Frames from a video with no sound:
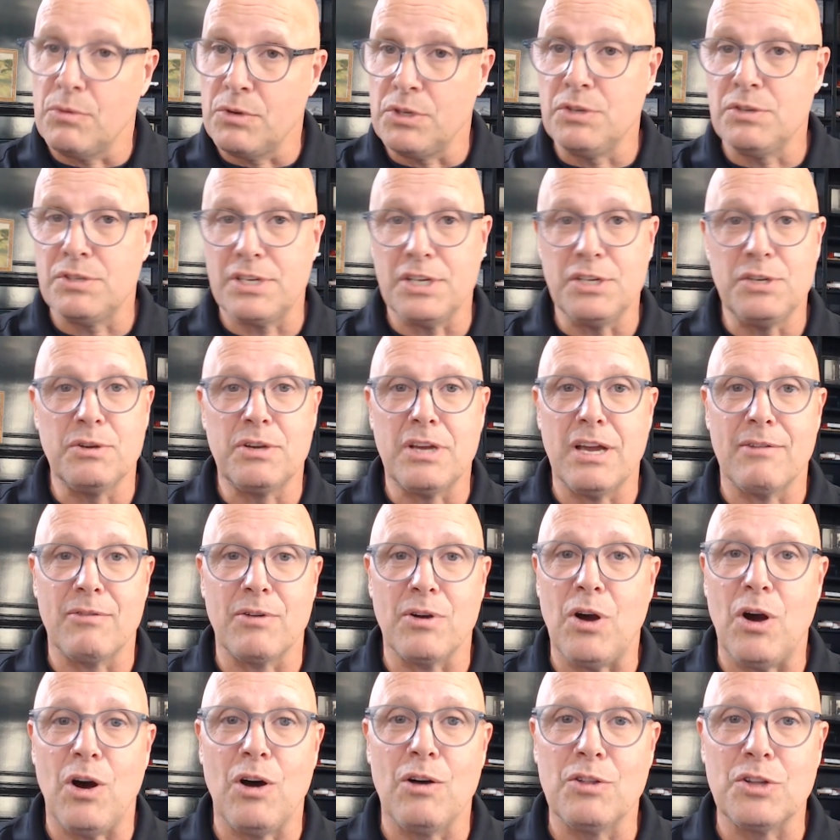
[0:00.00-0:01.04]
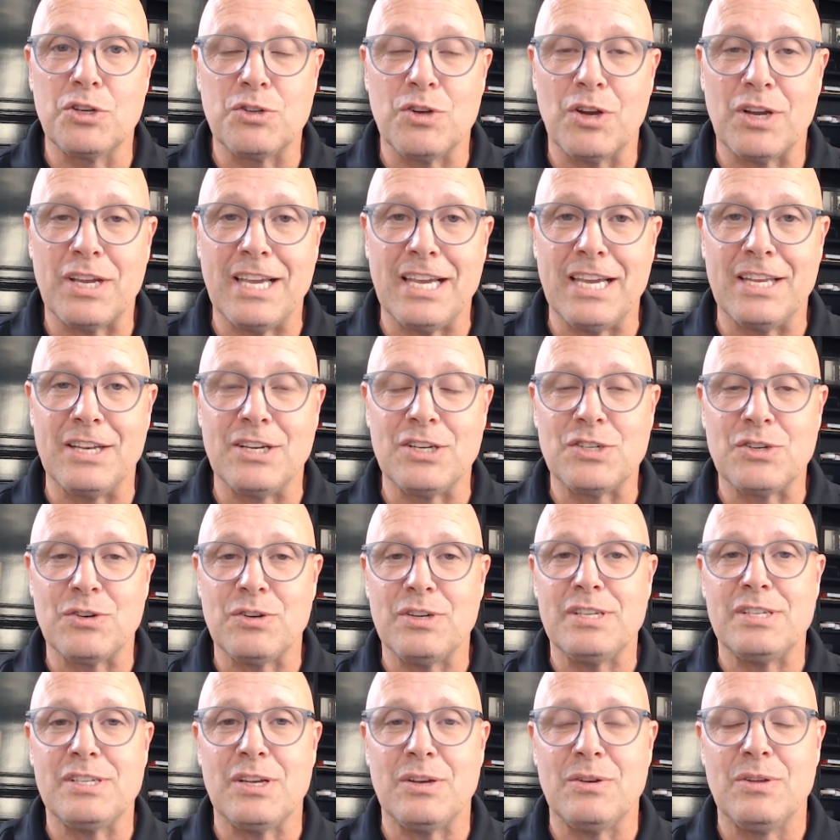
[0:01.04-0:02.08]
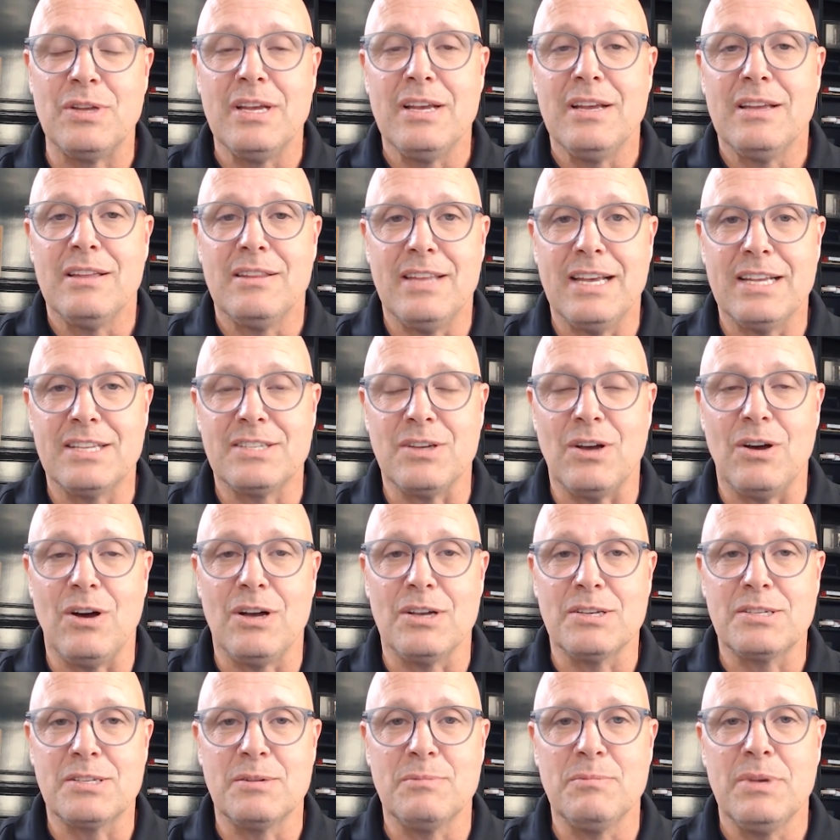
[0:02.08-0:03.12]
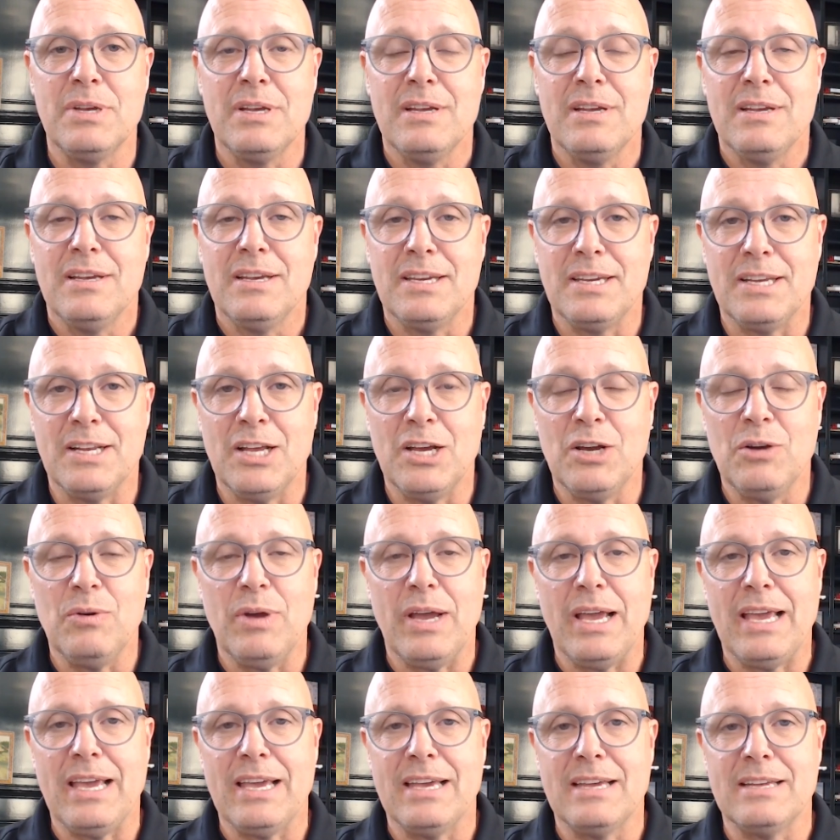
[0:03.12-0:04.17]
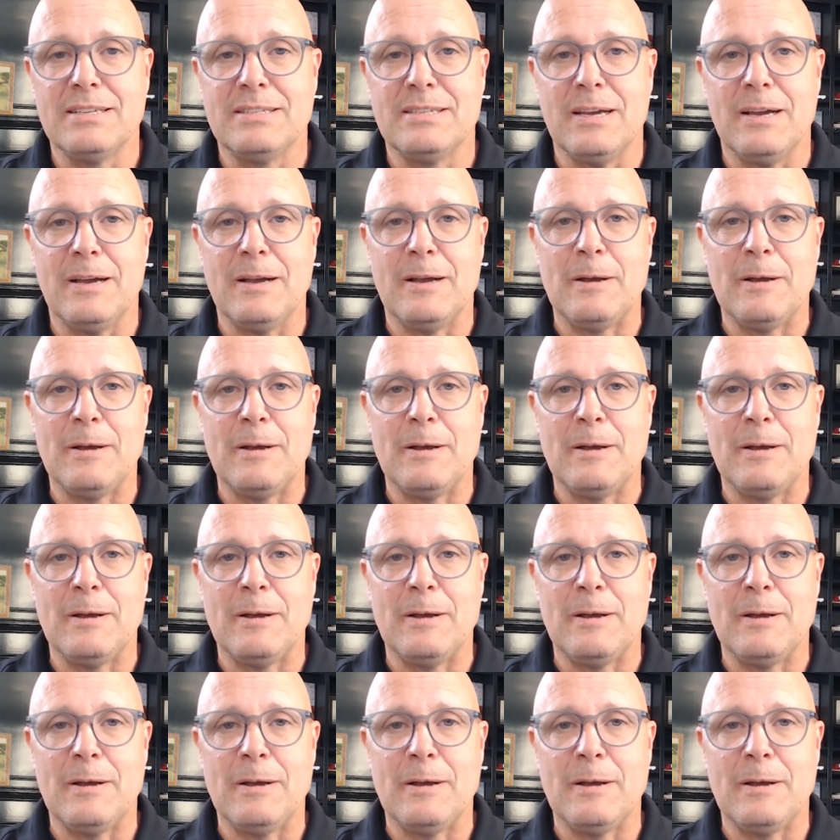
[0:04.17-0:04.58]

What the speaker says: You said you cover all the trucking industry, so that's awesome. And